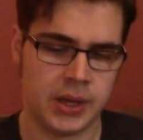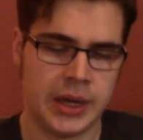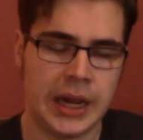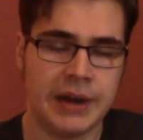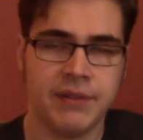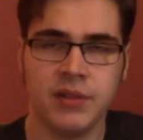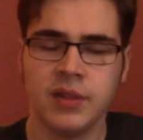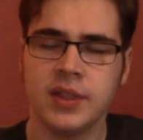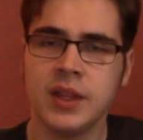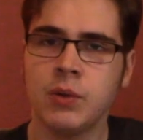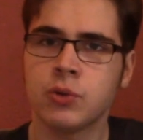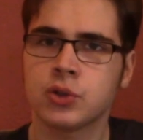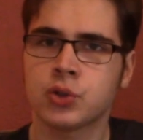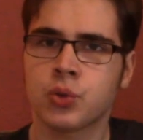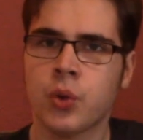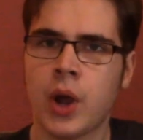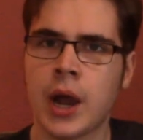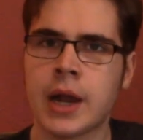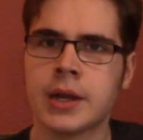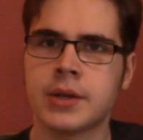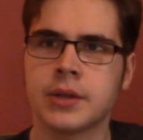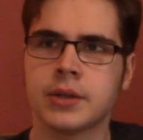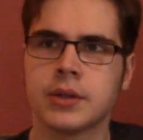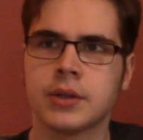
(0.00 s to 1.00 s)
everything was
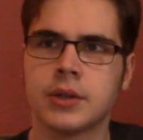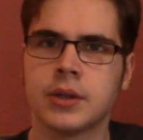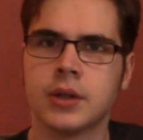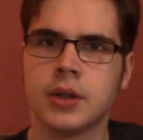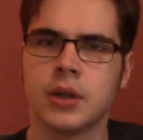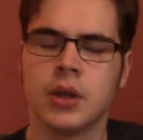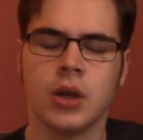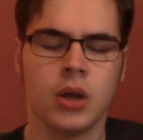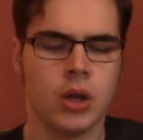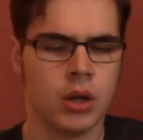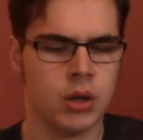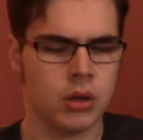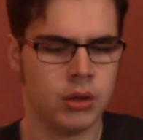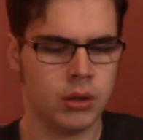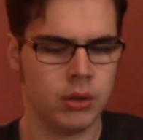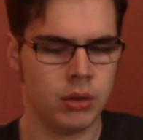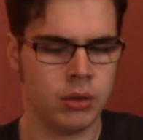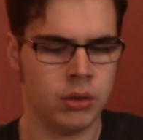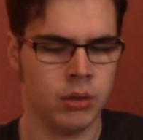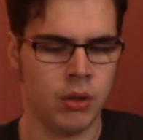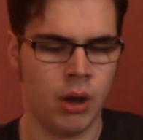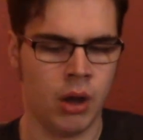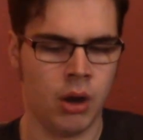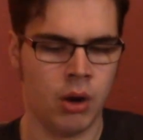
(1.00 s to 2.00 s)
right.
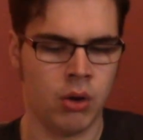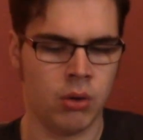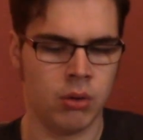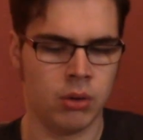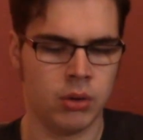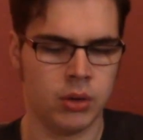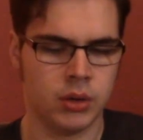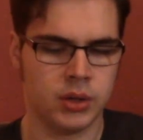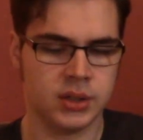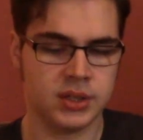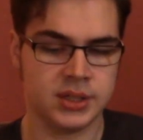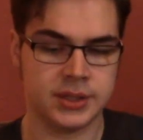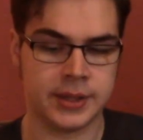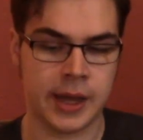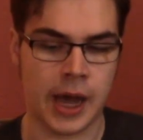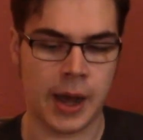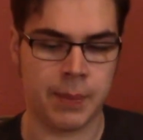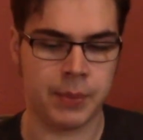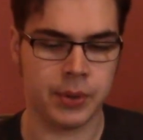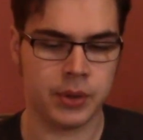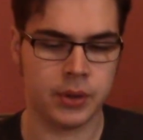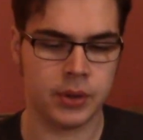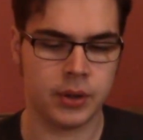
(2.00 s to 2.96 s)
No, stop.